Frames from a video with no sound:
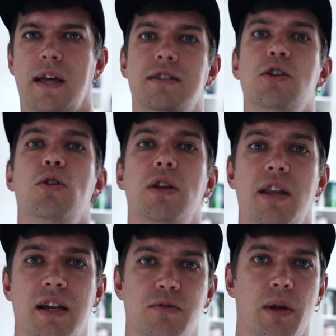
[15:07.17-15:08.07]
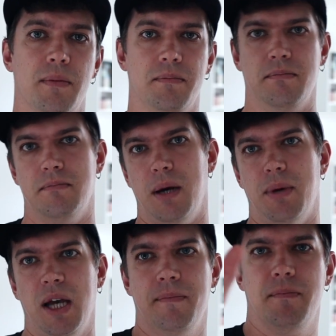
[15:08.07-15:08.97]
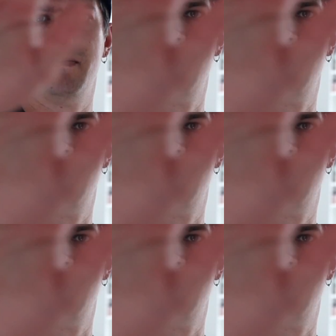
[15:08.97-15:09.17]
see you in the next one. Bye bye.